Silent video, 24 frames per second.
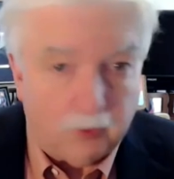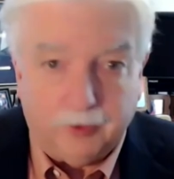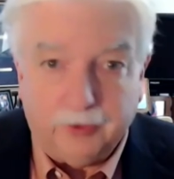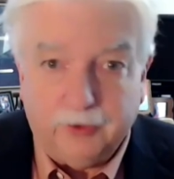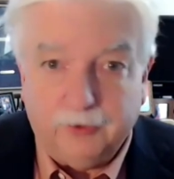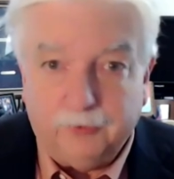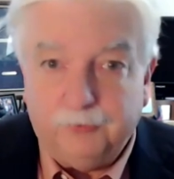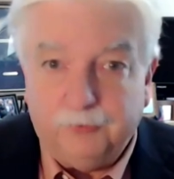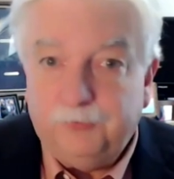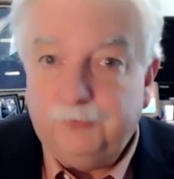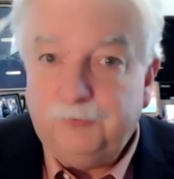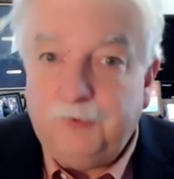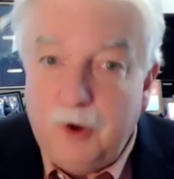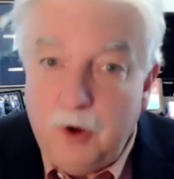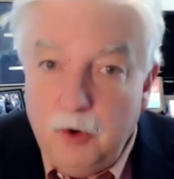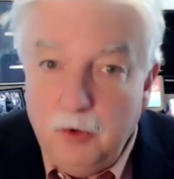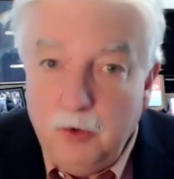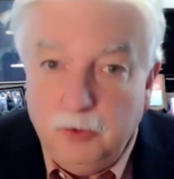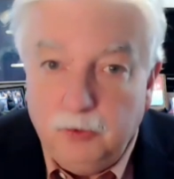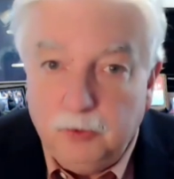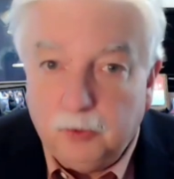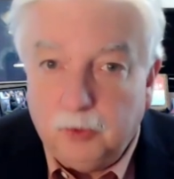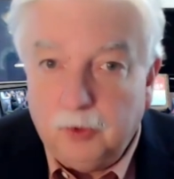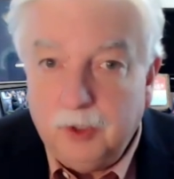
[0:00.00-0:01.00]
or the
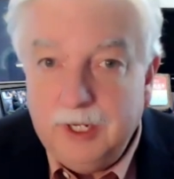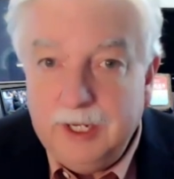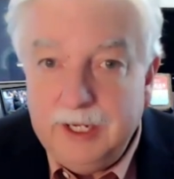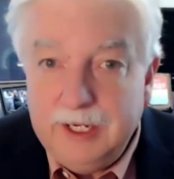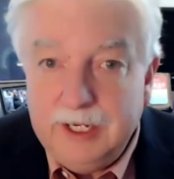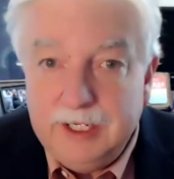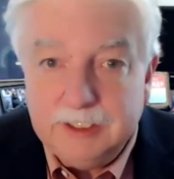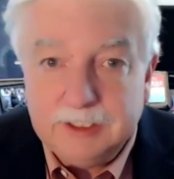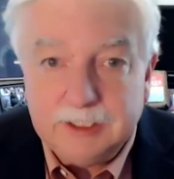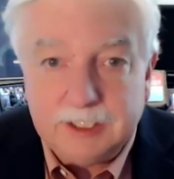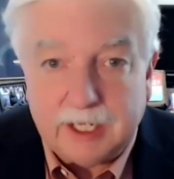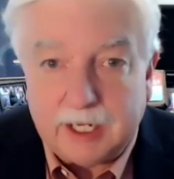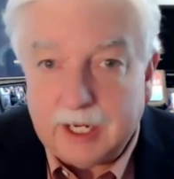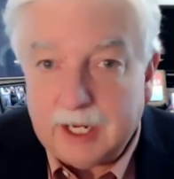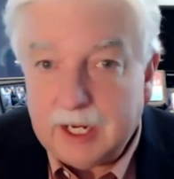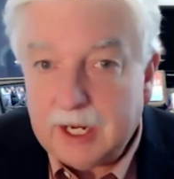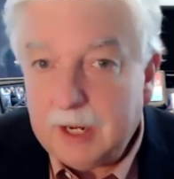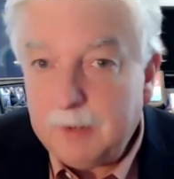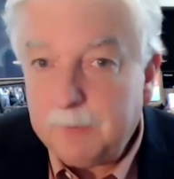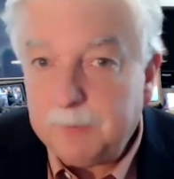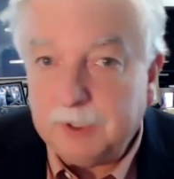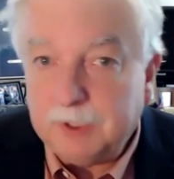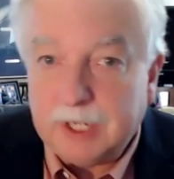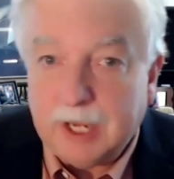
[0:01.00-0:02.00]
phone rings and I
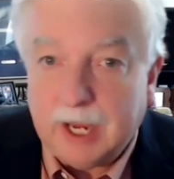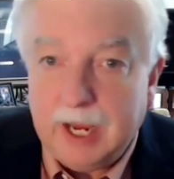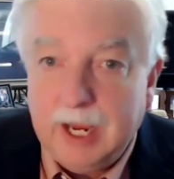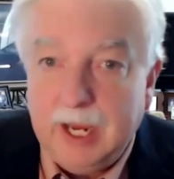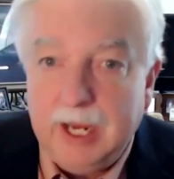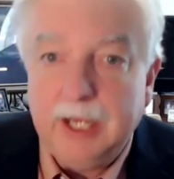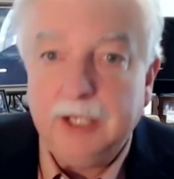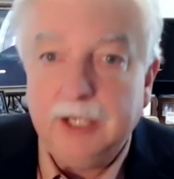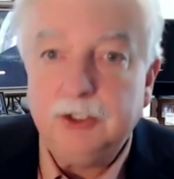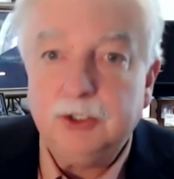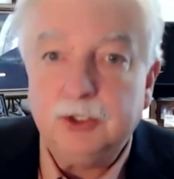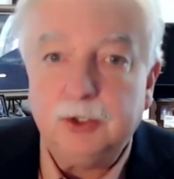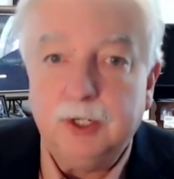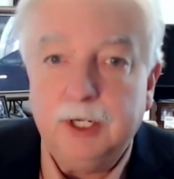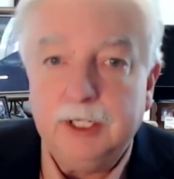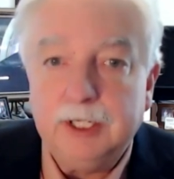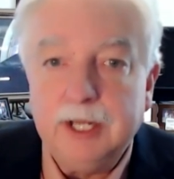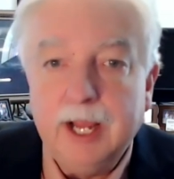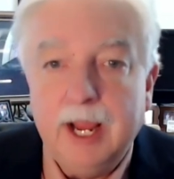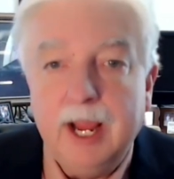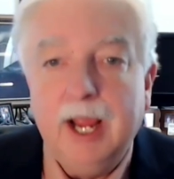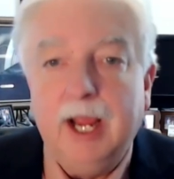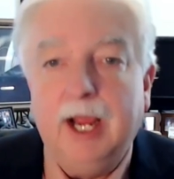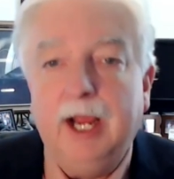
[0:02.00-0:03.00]
happen to answer
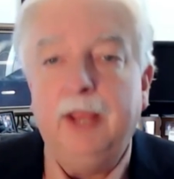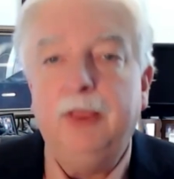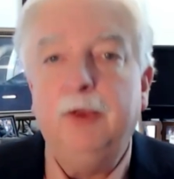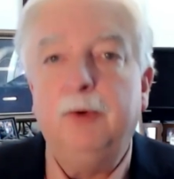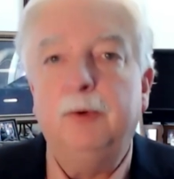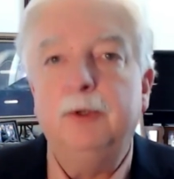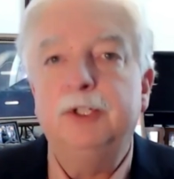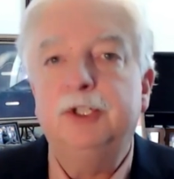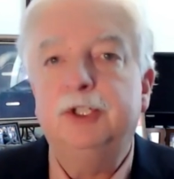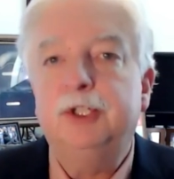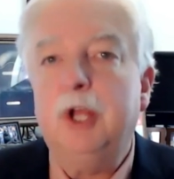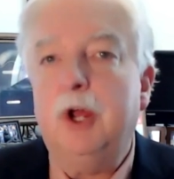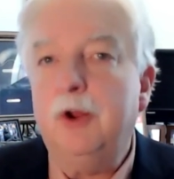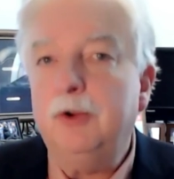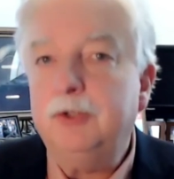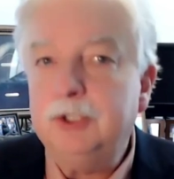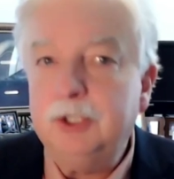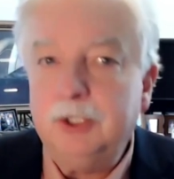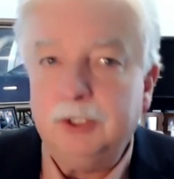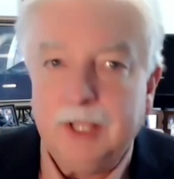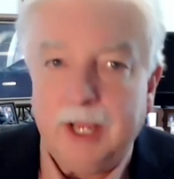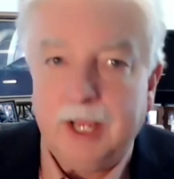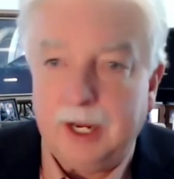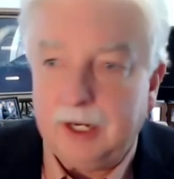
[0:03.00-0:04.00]
it, and the
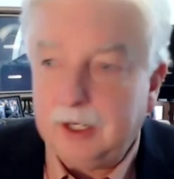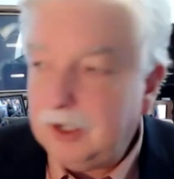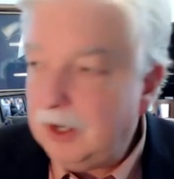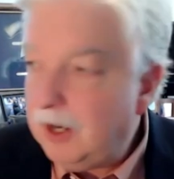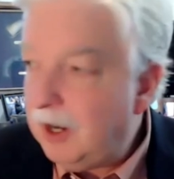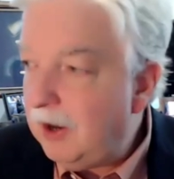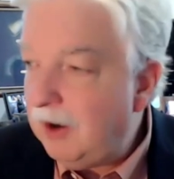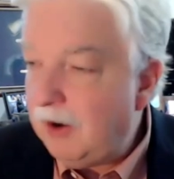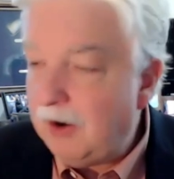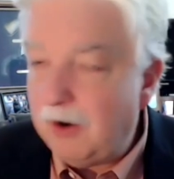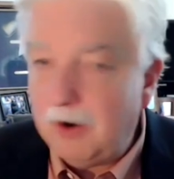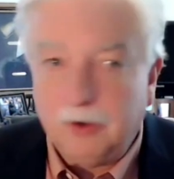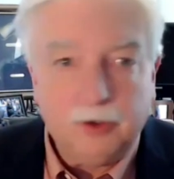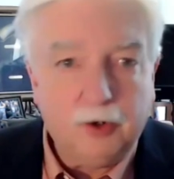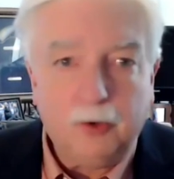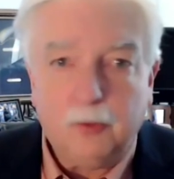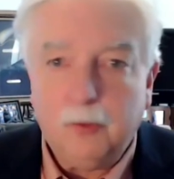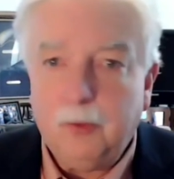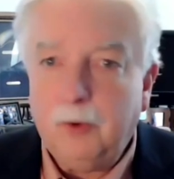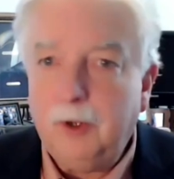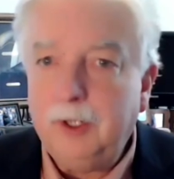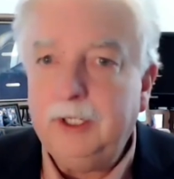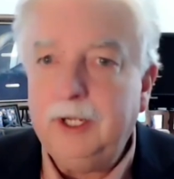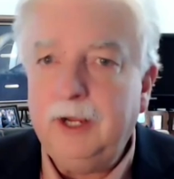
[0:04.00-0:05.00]
results of that call
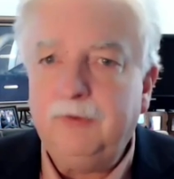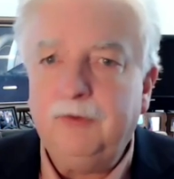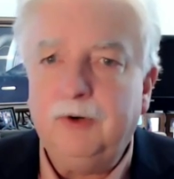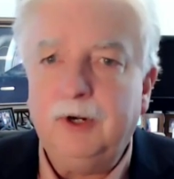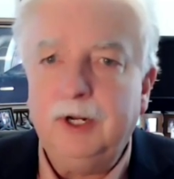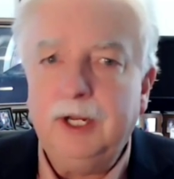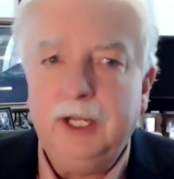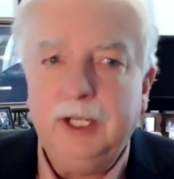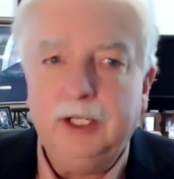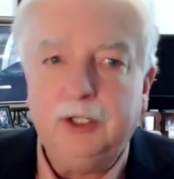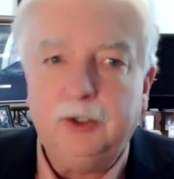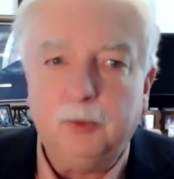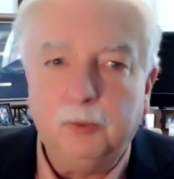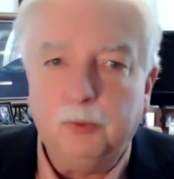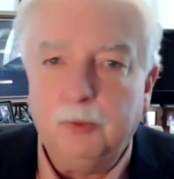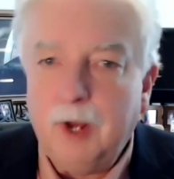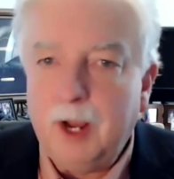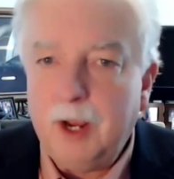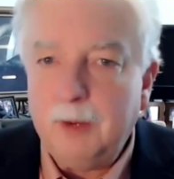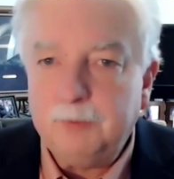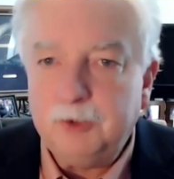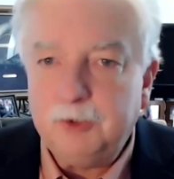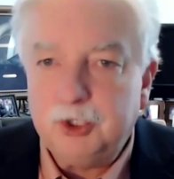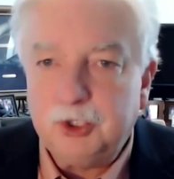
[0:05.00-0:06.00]
or whatever
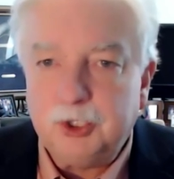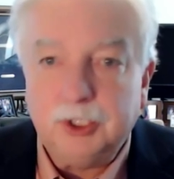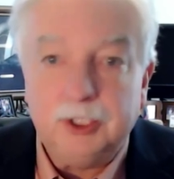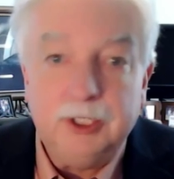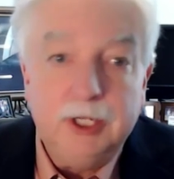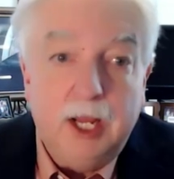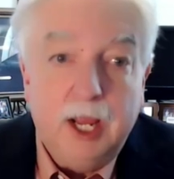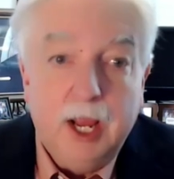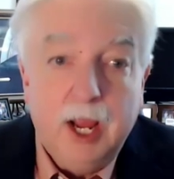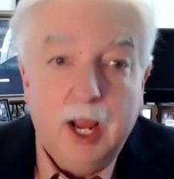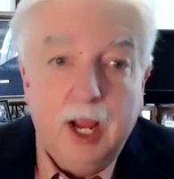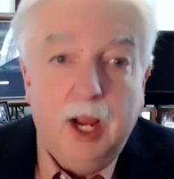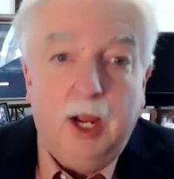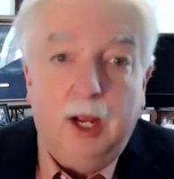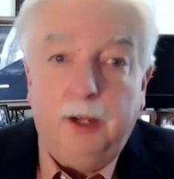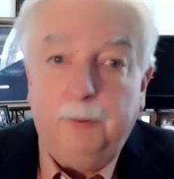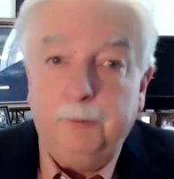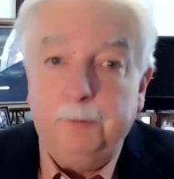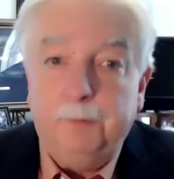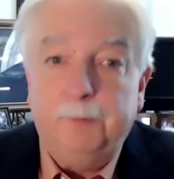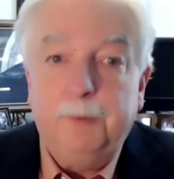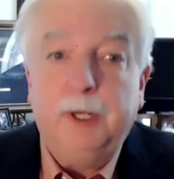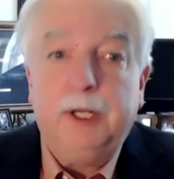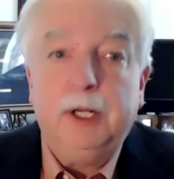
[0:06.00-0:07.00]
interruption
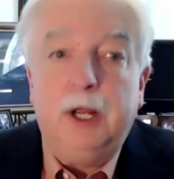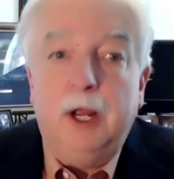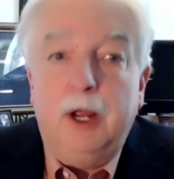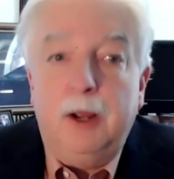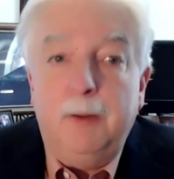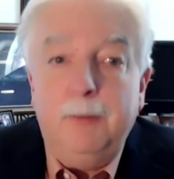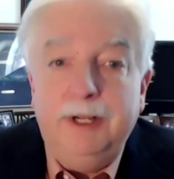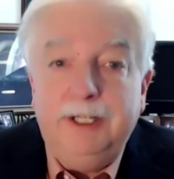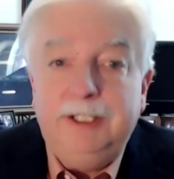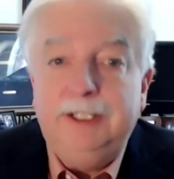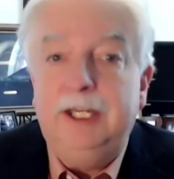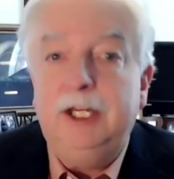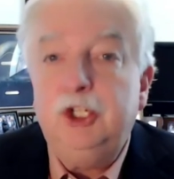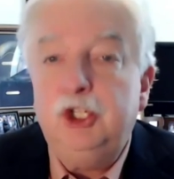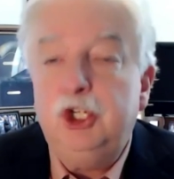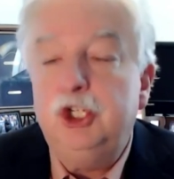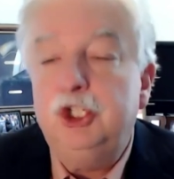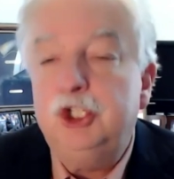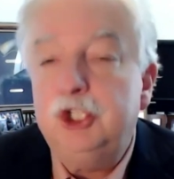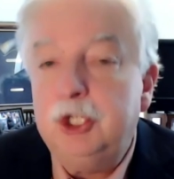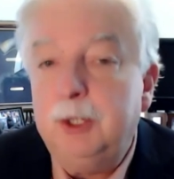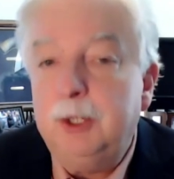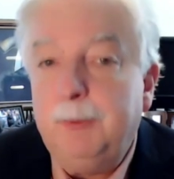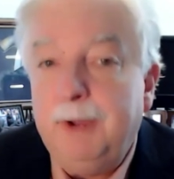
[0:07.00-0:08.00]
become
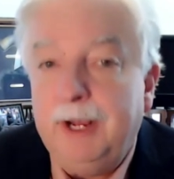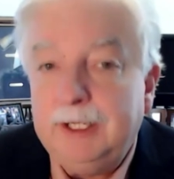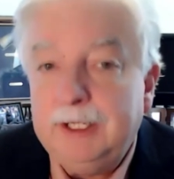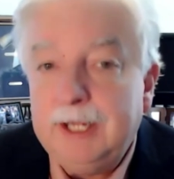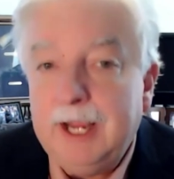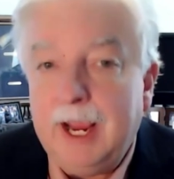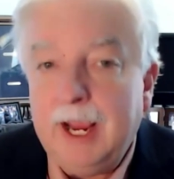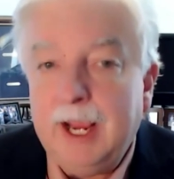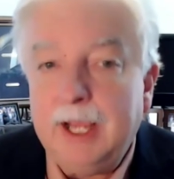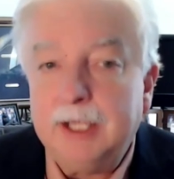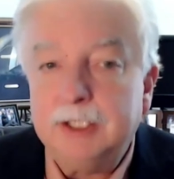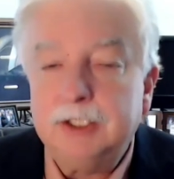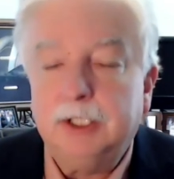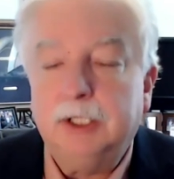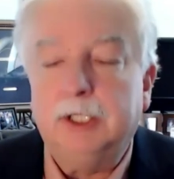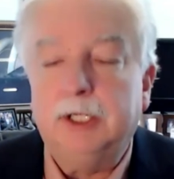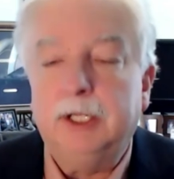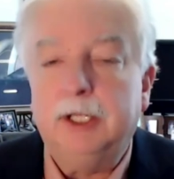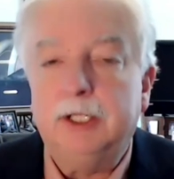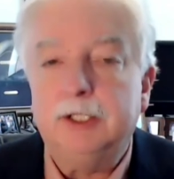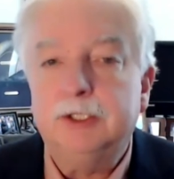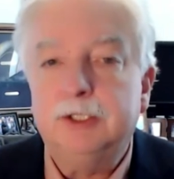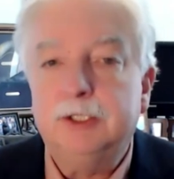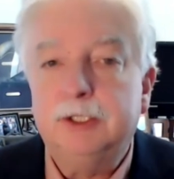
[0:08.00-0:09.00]
additions to my task
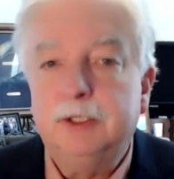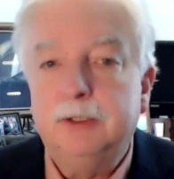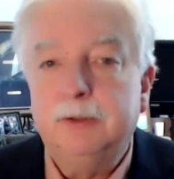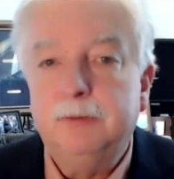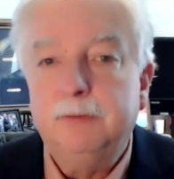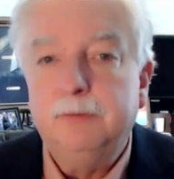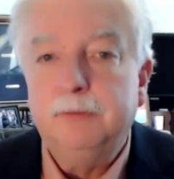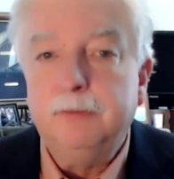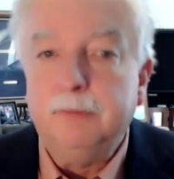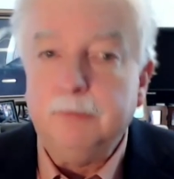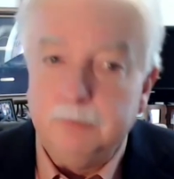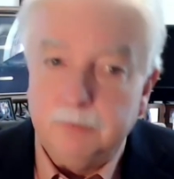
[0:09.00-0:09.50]
list.